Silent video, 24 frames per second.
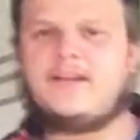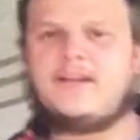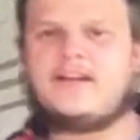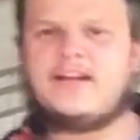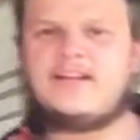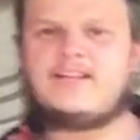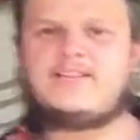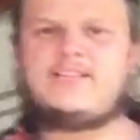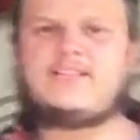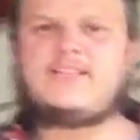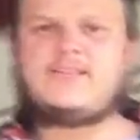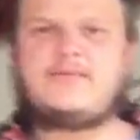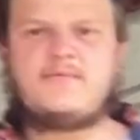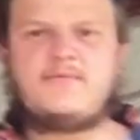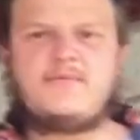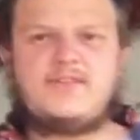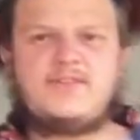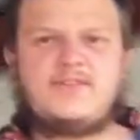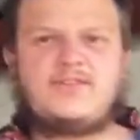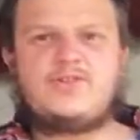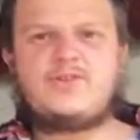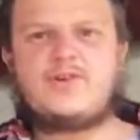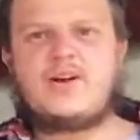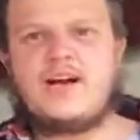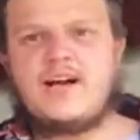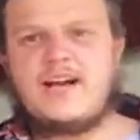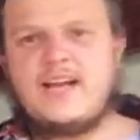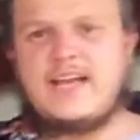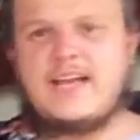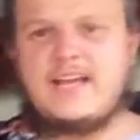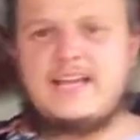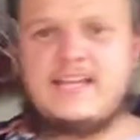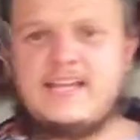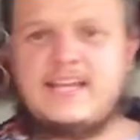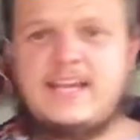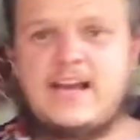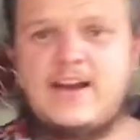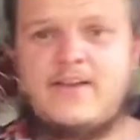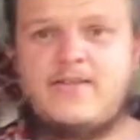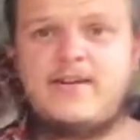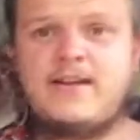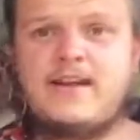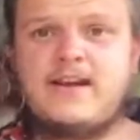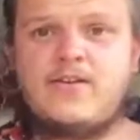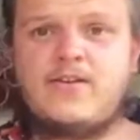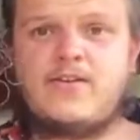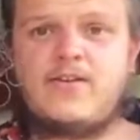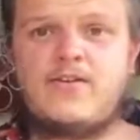And you see, when we try and carry
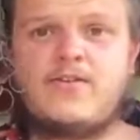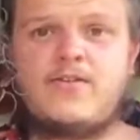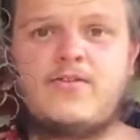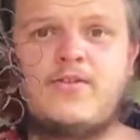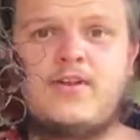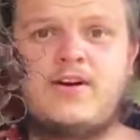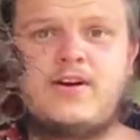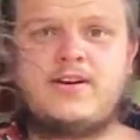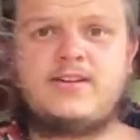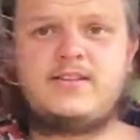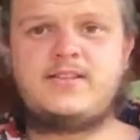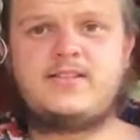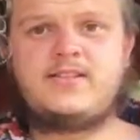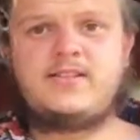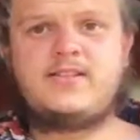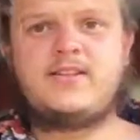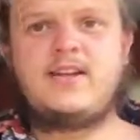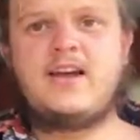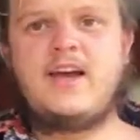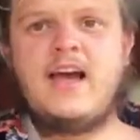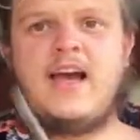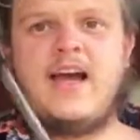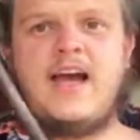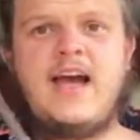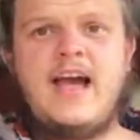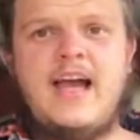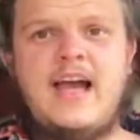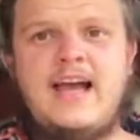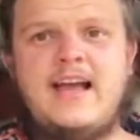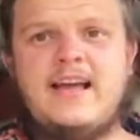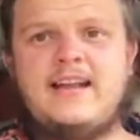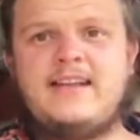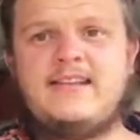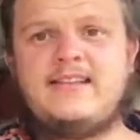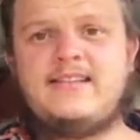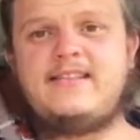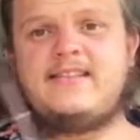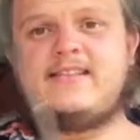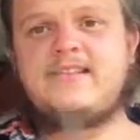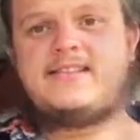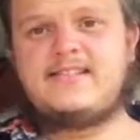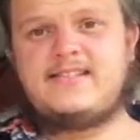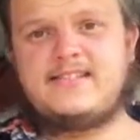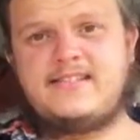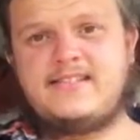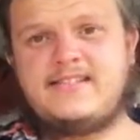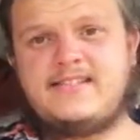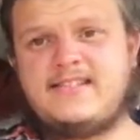our cross, and
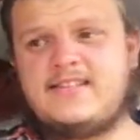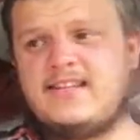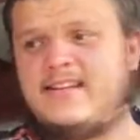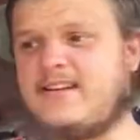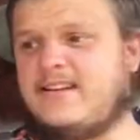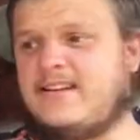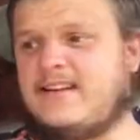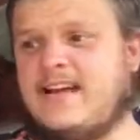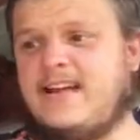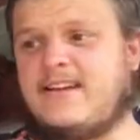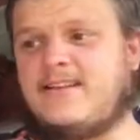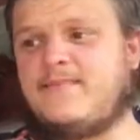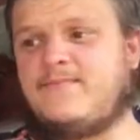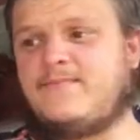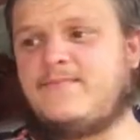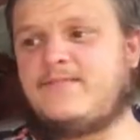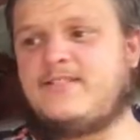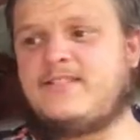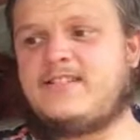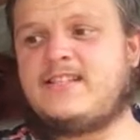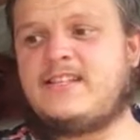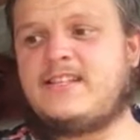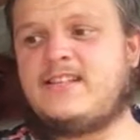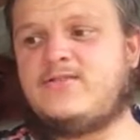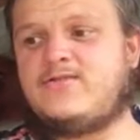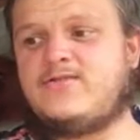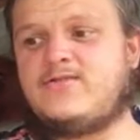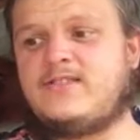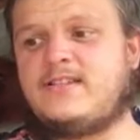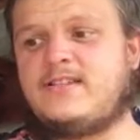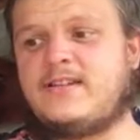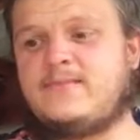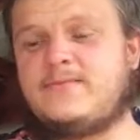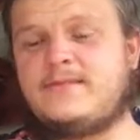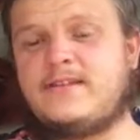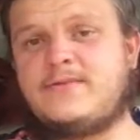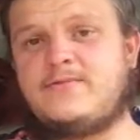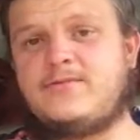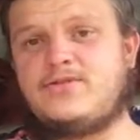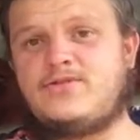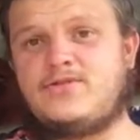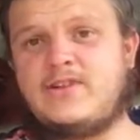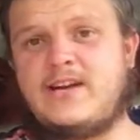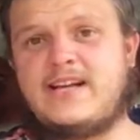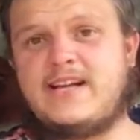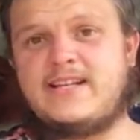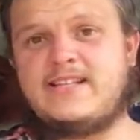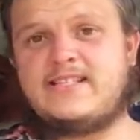this is sin, and sin sometimes
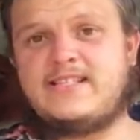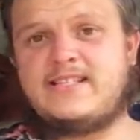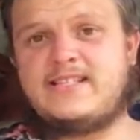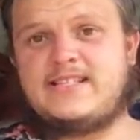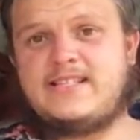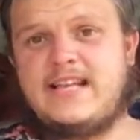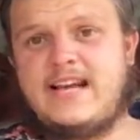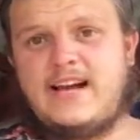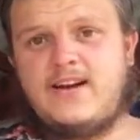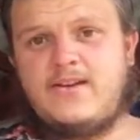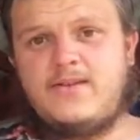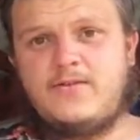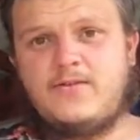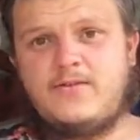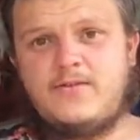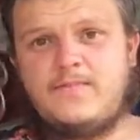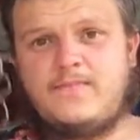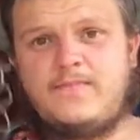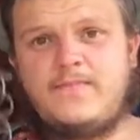drags us down.